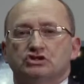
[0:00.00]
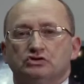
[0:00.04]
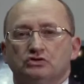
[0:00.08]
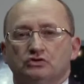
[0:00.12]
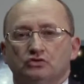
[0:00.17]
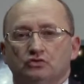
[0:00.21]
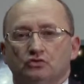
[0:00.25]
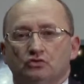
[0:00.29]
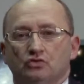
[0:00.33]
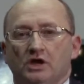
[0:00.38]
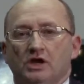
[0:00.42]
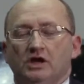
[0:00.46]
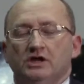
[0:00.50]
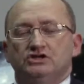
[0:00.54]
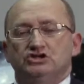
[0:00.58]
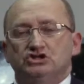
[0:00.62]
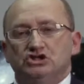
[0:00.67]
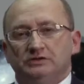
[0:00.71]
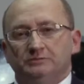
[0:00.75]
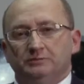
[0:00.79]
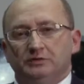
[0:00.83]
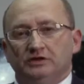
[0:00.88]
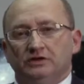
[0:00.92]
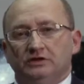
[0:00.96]
to
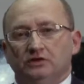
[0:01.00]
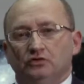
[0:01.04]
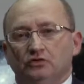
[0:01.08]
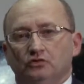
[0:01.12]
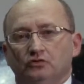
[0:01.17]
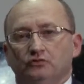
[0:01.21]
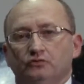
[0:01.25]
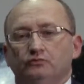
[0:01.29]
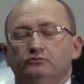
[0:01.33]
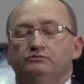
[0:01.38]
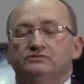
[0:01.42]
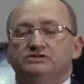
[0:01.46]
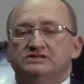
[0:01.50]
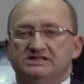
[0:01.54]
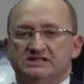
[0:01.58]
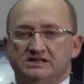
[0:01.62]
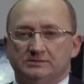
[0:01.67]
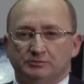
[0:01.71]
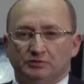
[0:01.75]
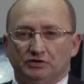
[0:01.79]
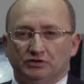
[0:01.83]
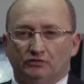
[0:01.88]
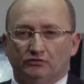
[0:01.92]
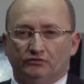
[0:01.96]
GPU,
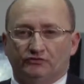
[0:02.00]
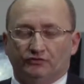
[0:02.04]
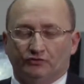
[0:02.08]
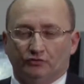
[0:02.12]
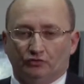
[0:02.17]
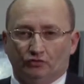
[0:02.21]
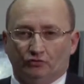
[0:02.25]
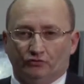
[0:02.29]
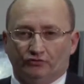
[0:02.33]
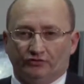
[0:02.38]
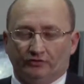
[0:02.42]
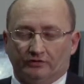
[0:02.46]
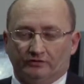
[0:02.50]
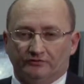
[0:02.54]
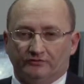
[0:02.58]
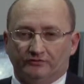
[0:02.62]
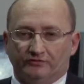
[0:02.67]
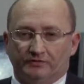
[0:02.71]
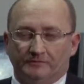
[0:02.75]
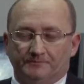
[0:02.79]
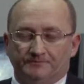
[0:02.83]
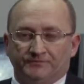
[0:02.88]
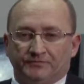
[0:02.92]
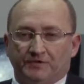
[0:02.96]
CPU
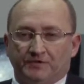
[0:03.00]
solutions.